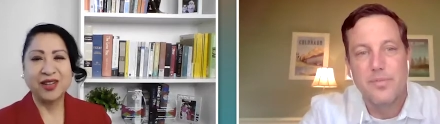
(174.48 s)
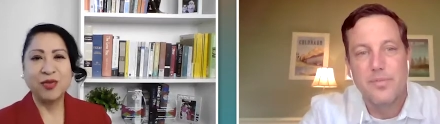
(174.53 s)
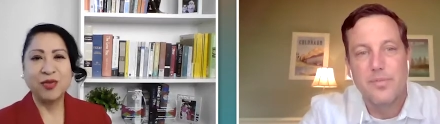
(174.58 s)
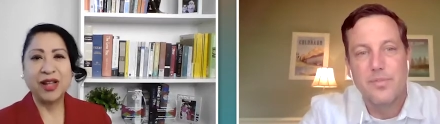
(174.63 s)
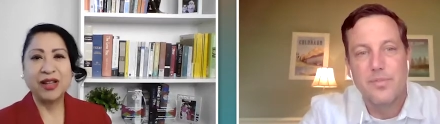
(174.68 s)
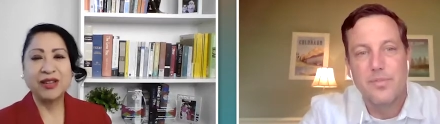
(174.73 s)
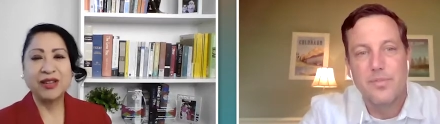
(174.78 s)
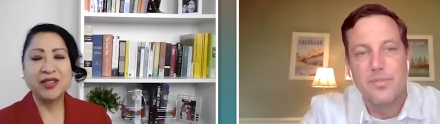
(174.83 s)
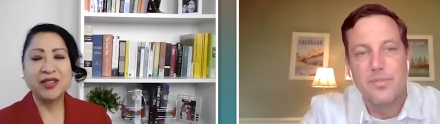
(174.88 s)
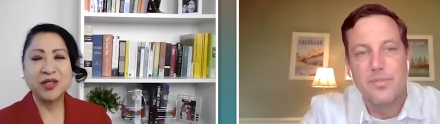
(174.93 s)

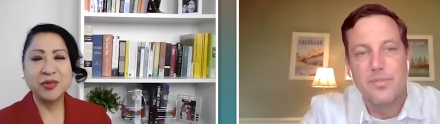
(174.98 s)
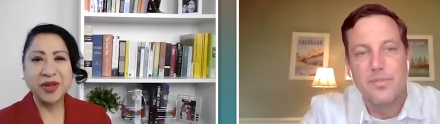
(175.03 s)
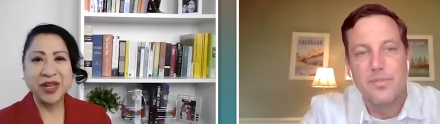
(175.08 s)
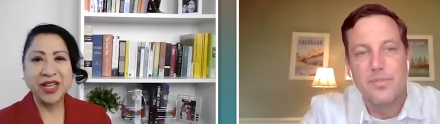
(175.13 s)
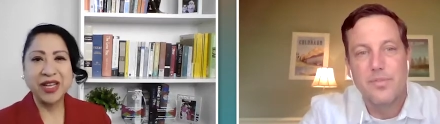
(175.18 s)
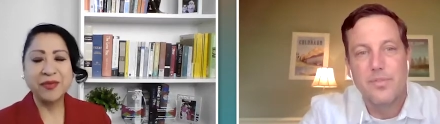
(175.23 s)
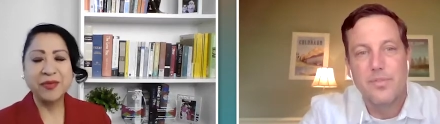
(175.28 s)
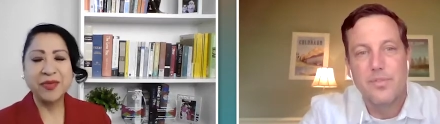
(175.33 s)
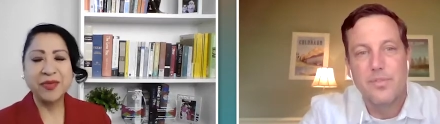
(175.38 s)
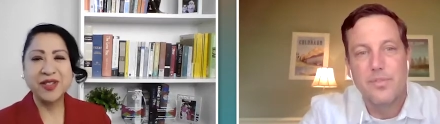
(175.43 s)
Speaker 1: Well,
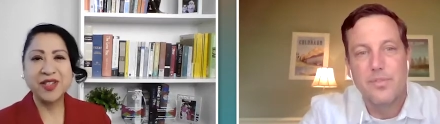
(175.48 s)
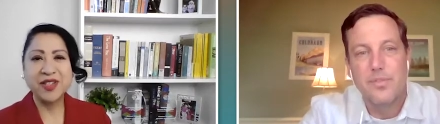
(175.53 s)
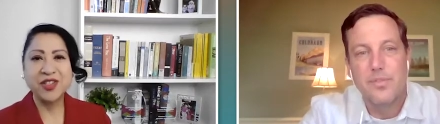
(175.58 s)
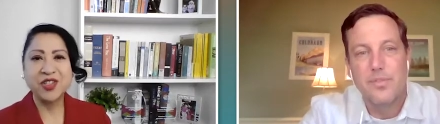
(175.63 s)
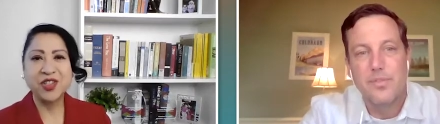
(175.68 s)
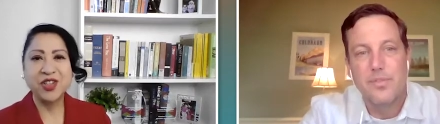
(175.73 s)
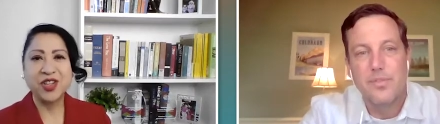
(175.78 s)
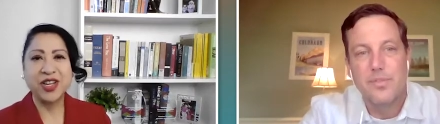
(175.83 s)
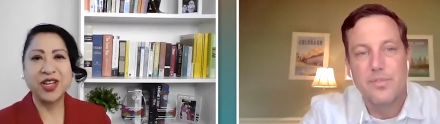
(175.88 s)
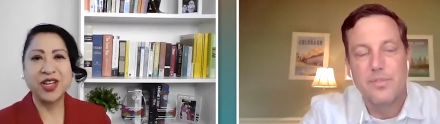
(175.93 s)
speaking of
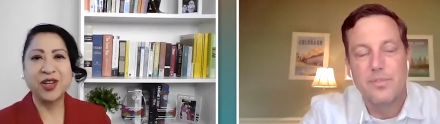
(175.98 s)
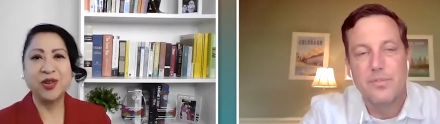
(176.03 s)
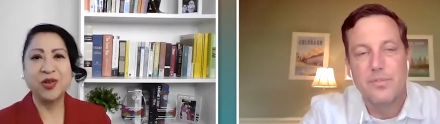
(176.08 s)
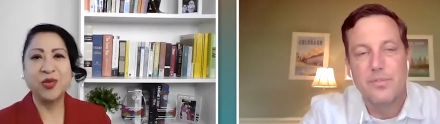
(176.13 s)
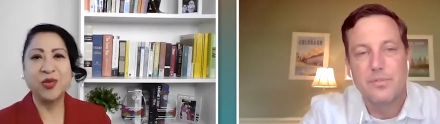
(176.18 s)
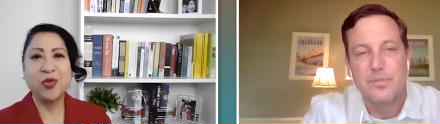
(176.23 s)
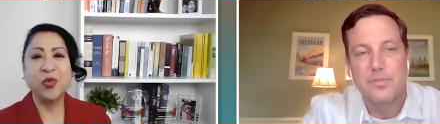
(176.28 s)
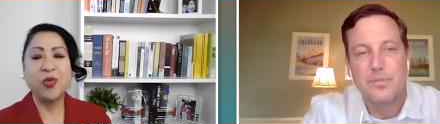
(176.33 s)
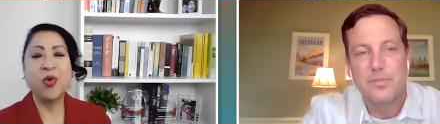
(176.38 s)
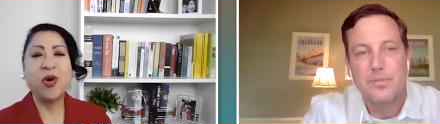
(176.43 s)
positioning,
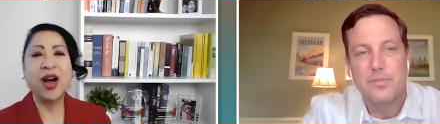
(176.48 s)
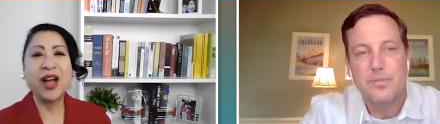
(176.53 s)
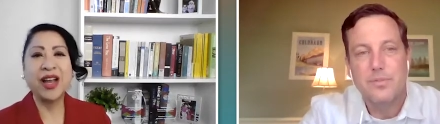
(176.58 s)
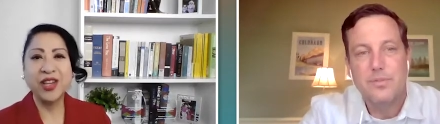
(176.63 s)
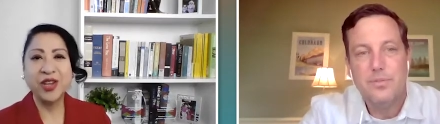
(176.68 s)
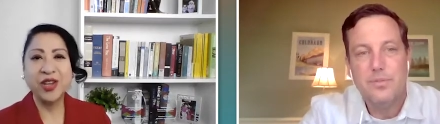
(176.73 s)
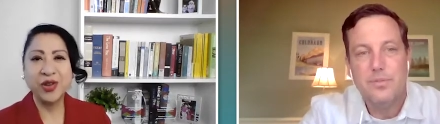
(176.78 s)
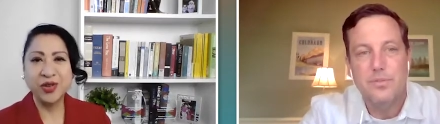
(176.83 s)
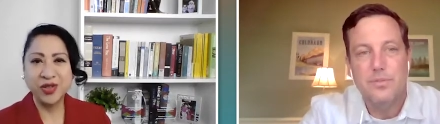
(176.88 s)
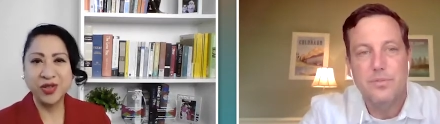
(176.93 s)
why
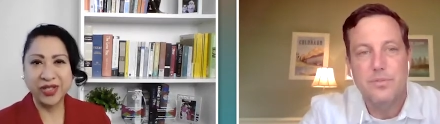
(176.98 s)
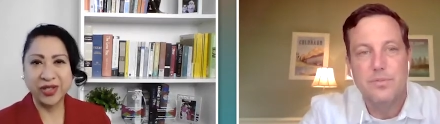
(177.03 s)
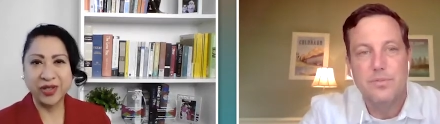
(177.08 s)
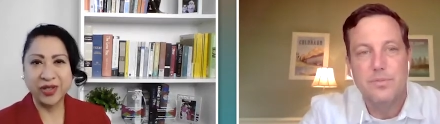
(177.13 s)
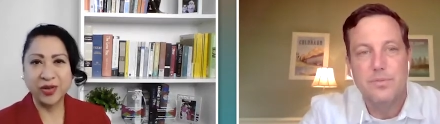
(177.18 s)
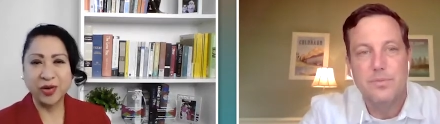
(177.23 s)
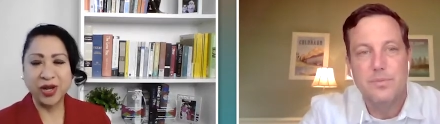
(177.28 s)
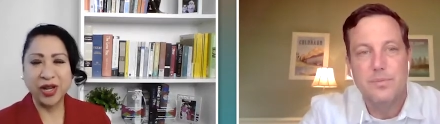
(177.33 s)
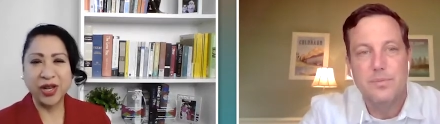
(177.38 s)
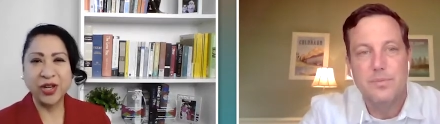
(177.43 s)
Houston?
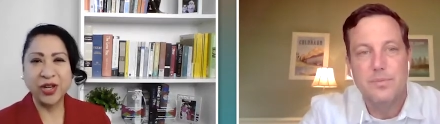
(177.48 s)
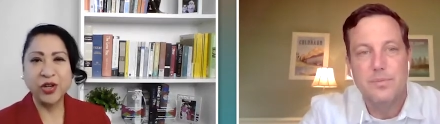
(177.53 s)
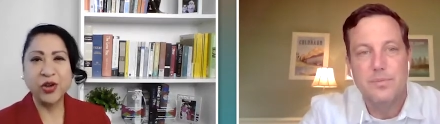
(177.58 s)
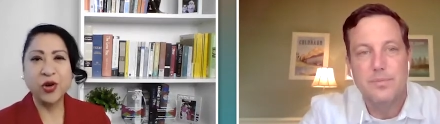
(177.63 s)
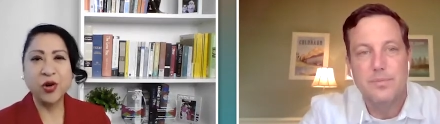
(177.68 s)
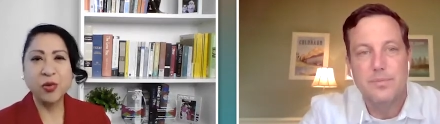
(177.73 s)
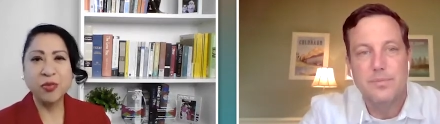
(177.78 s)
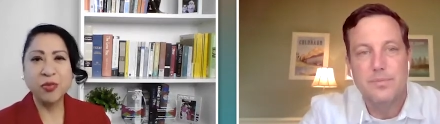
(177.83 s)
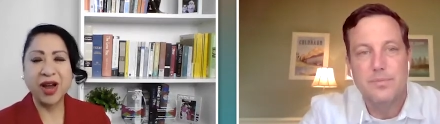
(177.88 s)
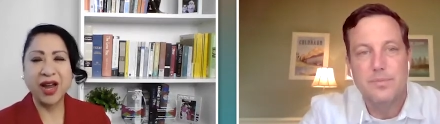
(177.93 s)
In
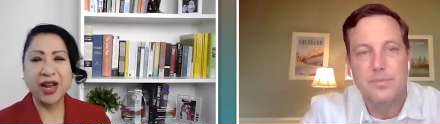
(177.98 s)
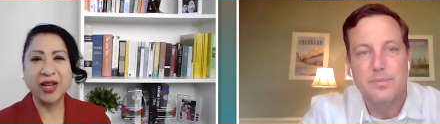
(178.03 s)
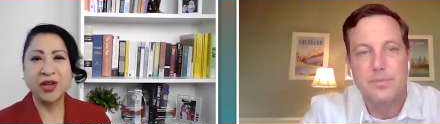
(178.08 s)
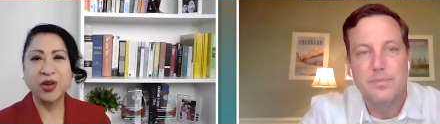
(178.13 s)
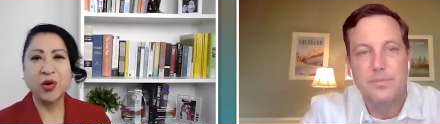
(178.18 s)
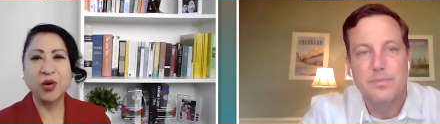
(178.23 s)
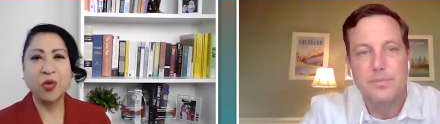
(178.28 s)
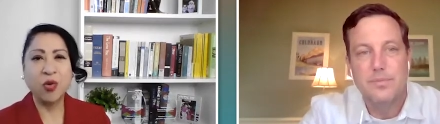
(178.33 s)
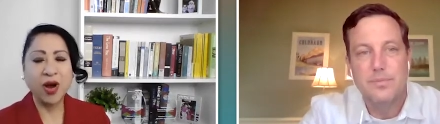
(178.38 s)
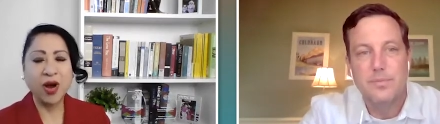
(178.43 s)
your mind,
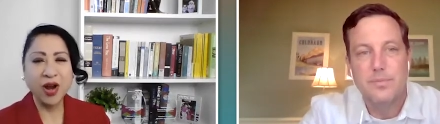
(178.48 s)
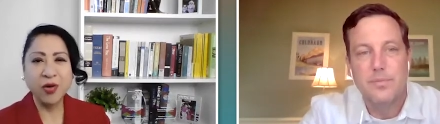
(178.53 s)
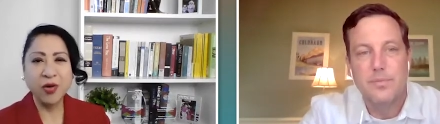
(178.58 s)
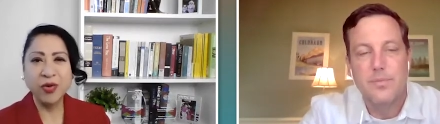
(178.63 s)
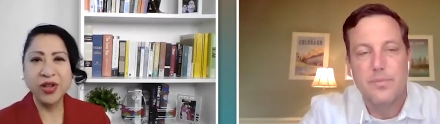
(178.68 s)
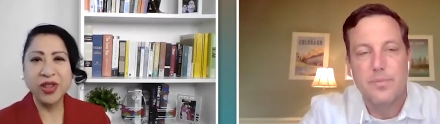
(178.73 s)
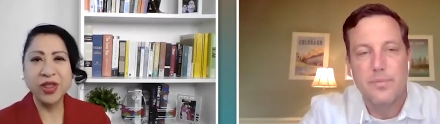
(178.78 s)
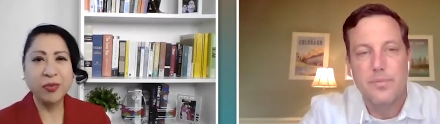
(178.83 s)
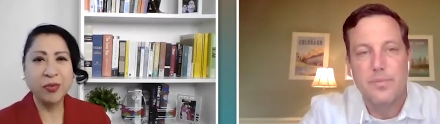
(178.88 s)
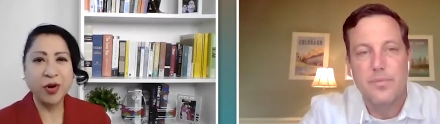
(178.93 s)
why are
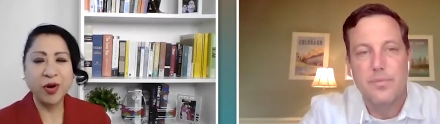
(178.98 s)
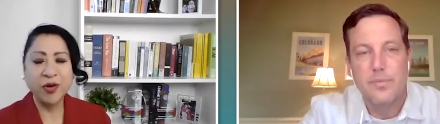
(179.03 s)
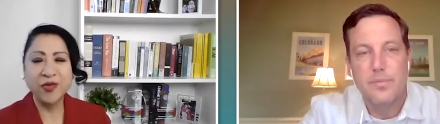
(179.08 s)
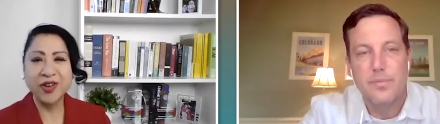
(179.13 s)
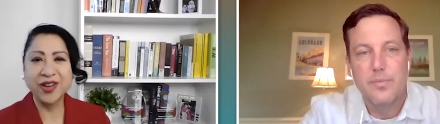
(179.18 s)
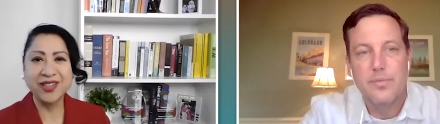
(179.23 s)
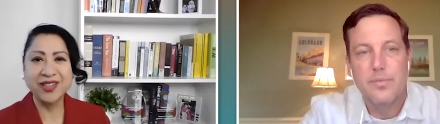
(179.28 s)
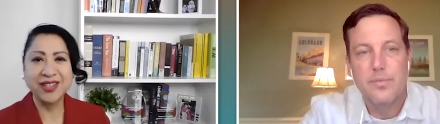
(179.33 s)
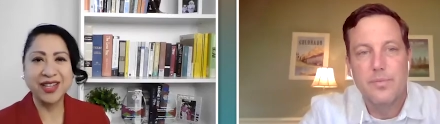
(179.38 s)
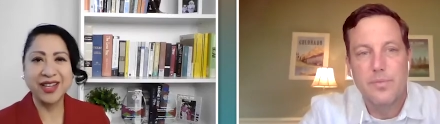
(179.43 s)
we the
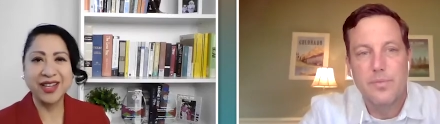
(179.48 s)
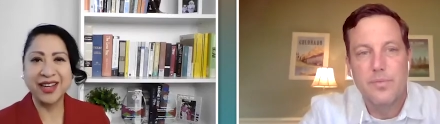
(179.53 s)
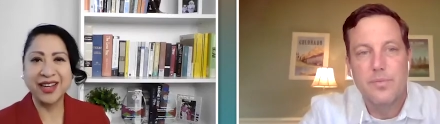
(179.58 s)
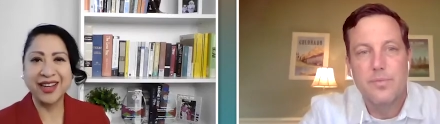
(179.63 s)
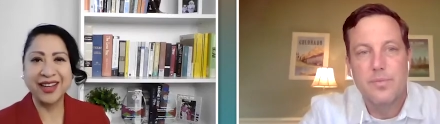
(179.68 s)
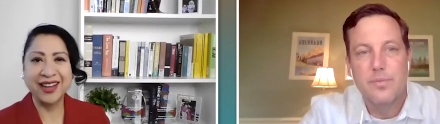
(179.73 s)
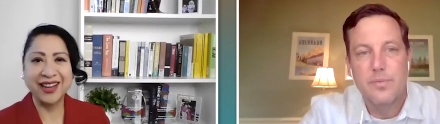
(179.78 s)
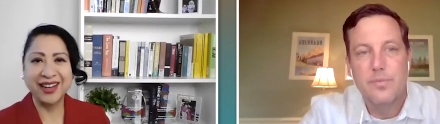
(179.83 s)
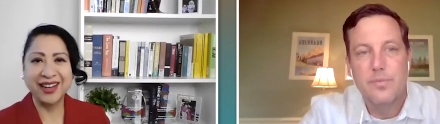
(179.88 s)
perfect city?